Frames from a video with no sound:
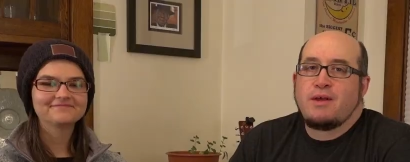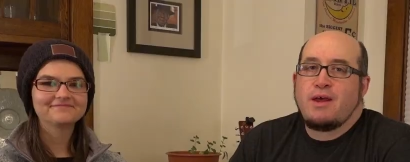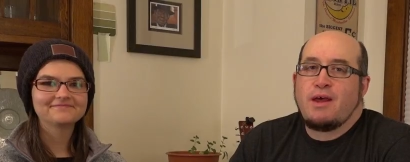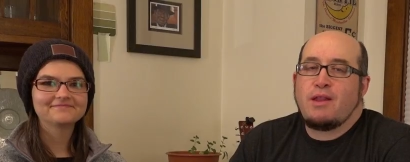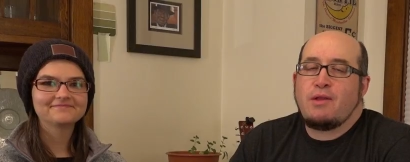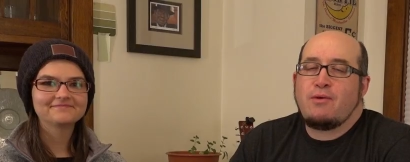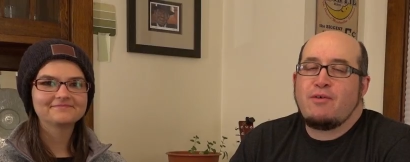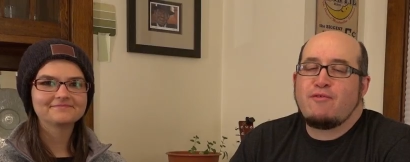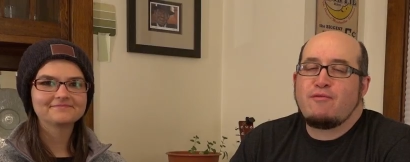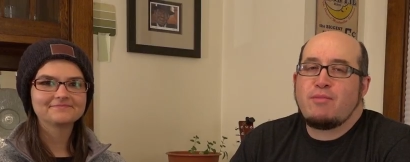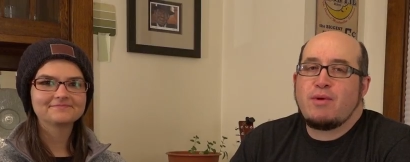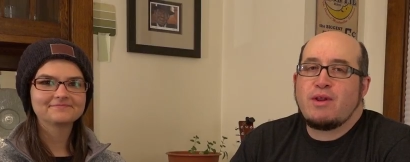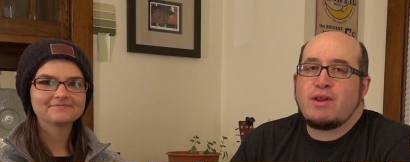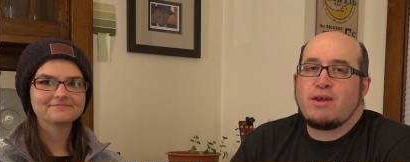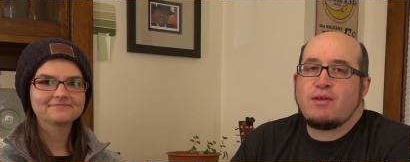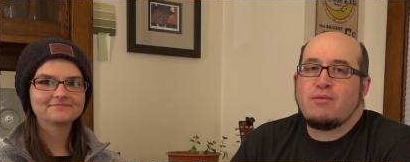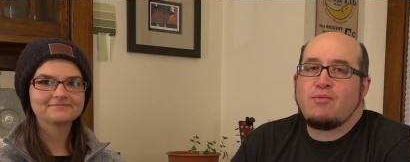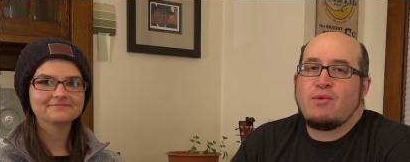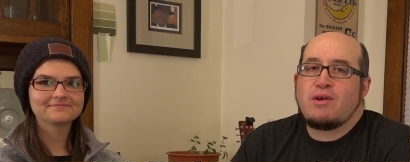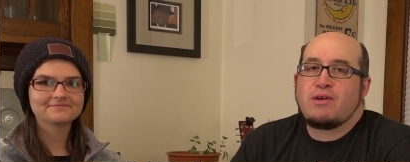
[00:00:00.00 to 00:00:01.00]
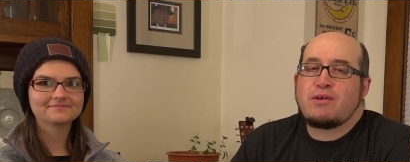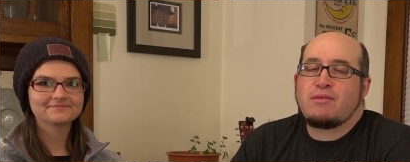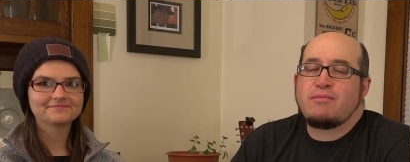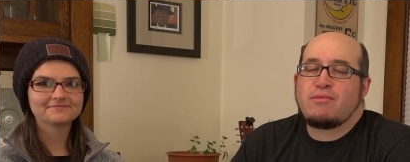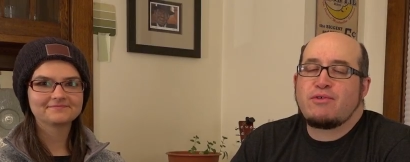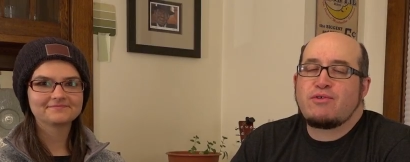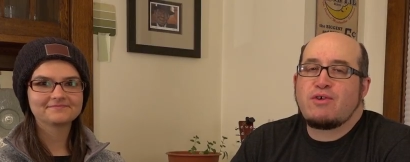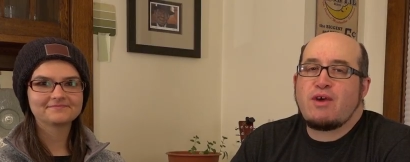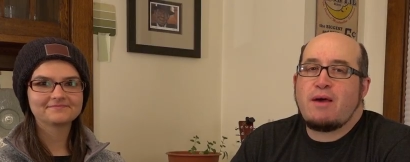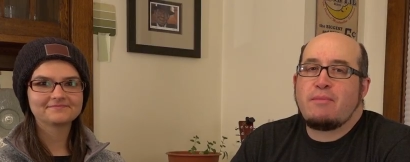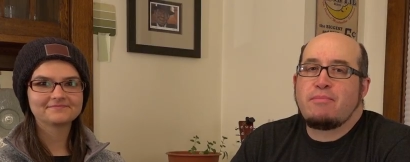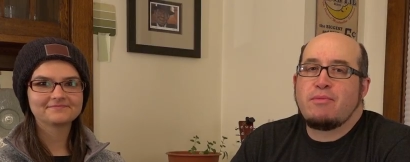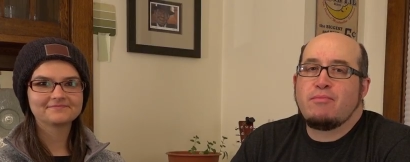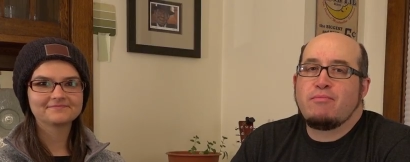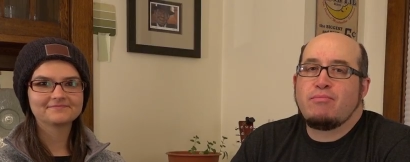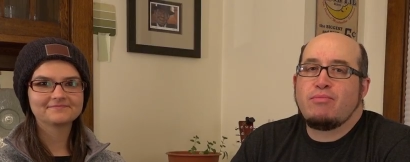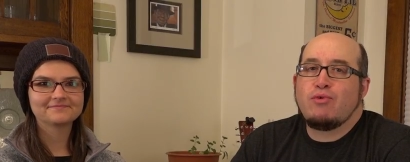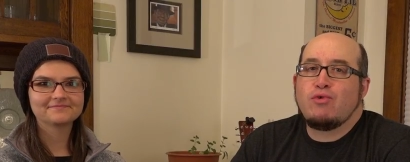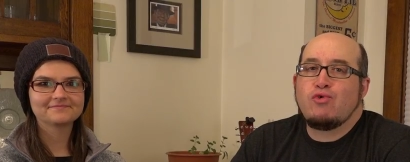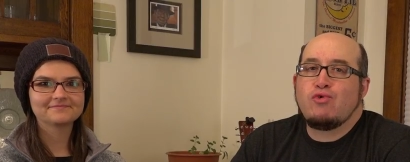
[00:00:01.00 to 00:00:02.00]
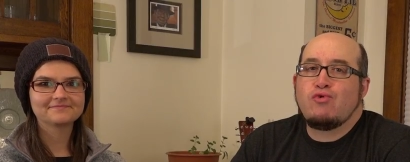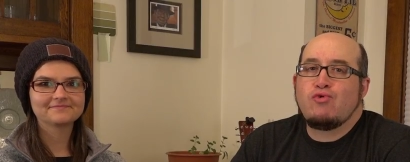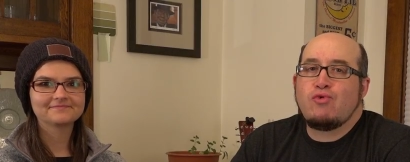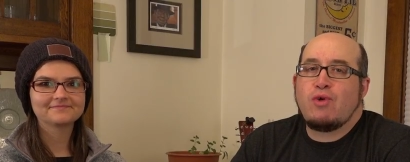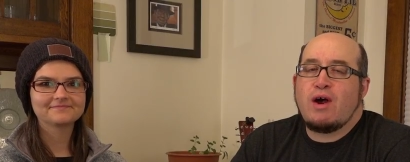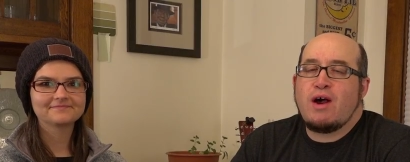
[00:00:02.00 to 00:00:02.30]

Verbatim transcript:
Speaker 1: Hello, everybody, and welcome to Chop and Brew.